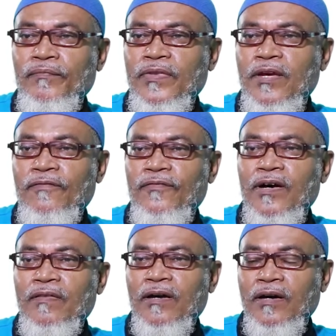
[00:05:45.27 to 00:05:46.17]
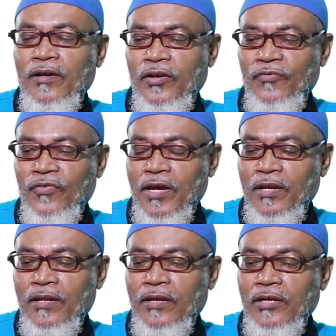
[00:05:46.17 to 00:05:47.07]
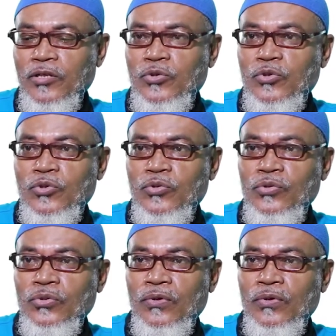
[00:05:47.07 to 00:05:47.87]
they are further divided into 2.